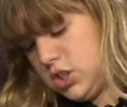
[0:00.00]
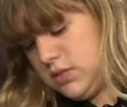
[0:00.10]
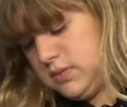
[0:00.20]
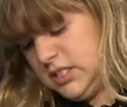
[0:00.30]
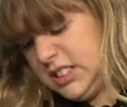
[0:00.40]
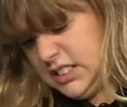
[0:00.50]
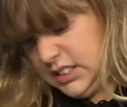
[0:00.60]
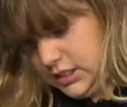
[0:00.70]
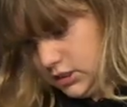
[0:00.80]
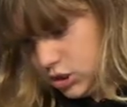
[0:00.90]

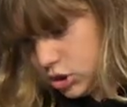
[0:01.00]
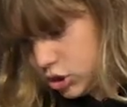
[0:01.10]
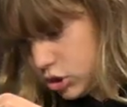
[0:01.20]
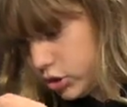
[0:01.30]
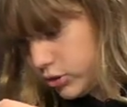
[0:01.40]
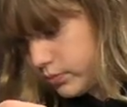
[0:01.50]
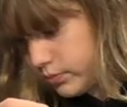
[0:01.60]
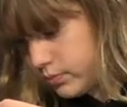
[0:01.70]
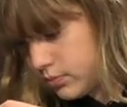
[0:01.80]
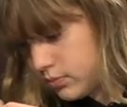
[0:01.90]

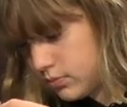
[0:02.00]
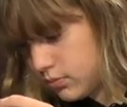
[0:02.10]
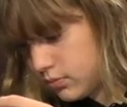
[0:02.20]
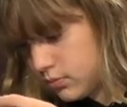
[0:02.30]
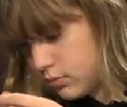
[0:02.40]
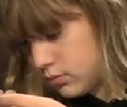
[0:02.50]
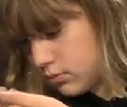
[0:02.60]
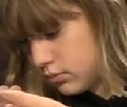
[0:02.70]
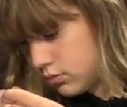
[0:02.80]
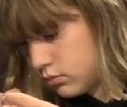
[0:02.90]

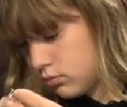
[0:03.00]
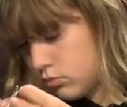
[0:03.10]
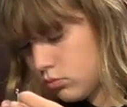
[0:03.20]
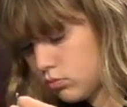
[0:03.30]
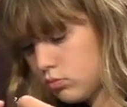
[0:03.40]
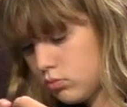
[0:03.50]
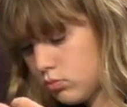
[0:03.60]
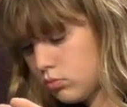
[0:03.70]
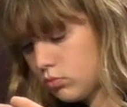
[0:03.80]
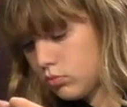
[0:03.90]
(silent)